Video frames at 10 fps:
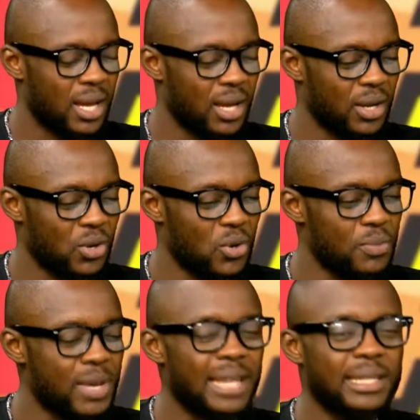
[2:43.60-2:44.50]
You know,
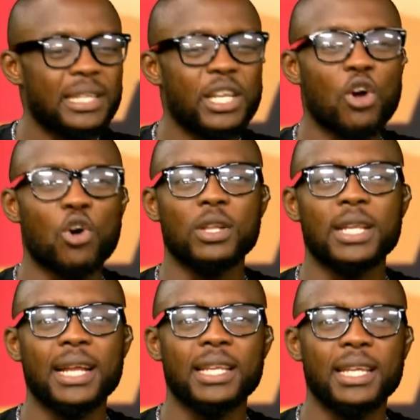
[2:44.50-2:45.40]
me, I still dey
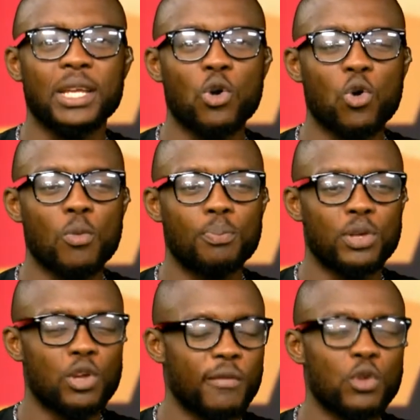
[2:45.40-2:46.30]
under the whole
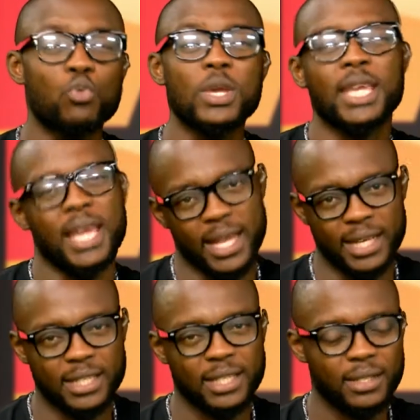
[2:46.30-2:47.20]
P of the weekend.
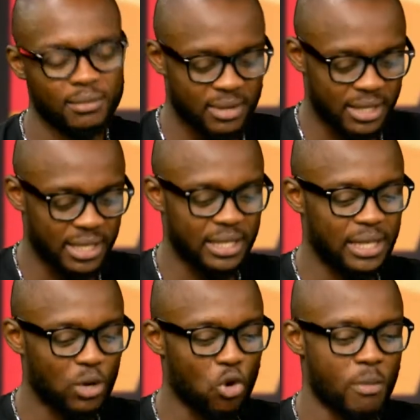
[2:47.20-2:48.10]
I mean,
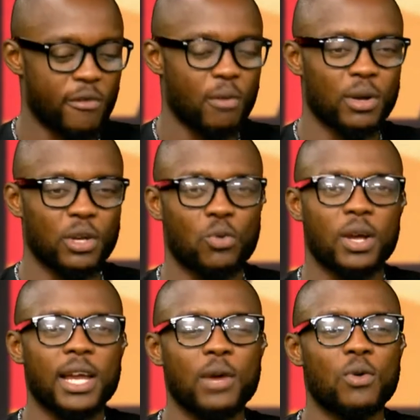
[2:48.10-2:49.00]
see hold me for body one
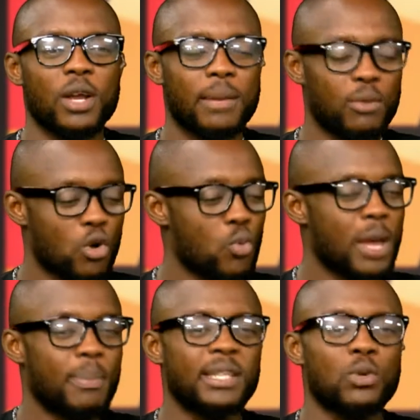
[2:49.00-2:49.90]
kind, because we
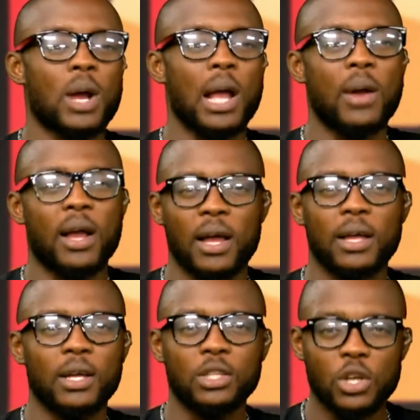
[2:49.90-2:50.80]
get plenty waka
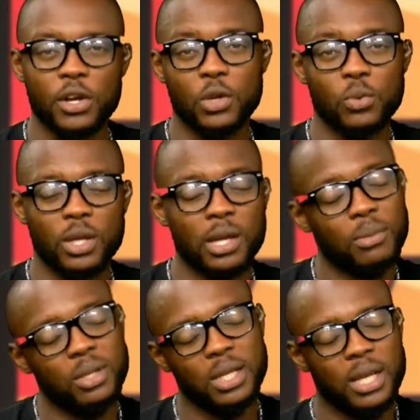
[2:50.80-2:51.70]
during the weekend.
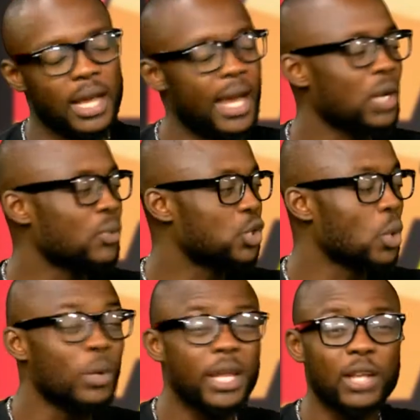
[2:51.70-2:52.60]
But anyway,
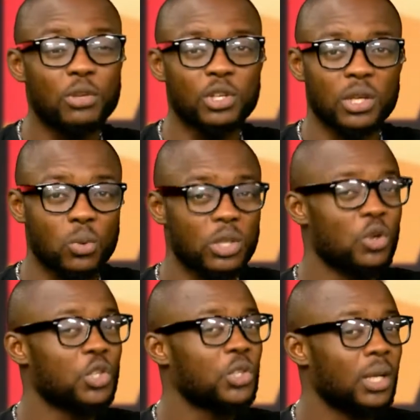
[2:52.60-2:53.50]
we did to make sure we
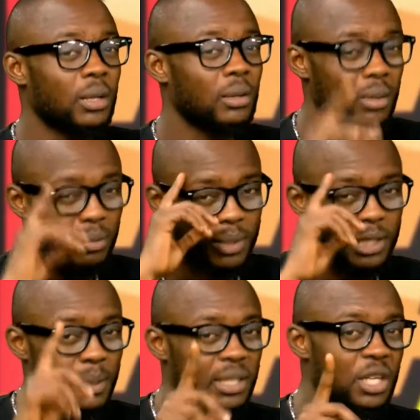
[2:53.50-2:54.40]
sunshine,
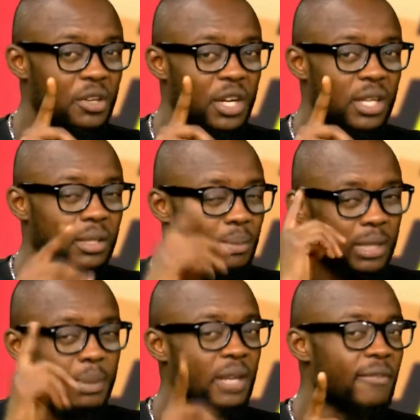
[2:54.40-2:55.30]
plenty craze,
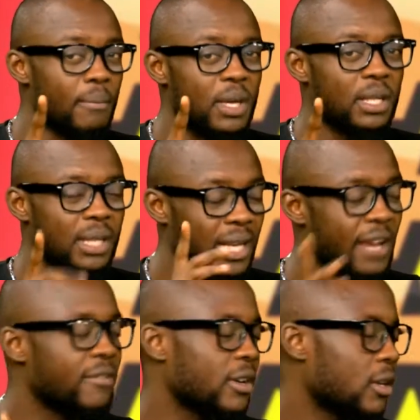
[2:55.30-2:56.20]
plenty informate and every.